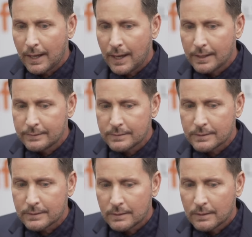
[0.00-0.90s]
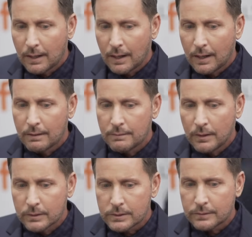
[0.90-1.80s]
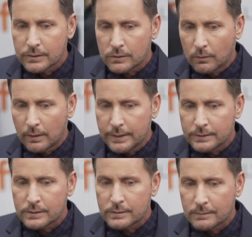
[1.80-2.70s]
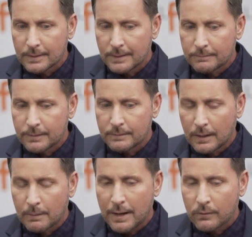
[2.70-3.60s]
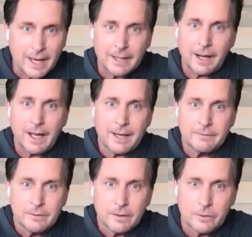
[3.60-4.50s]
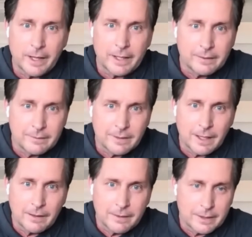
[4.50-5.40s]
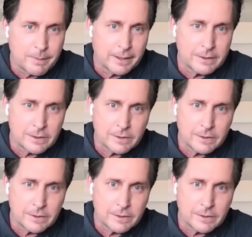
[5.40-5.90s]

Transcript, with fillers: continues to inspire with his dedication to his craft and his impactful body of work.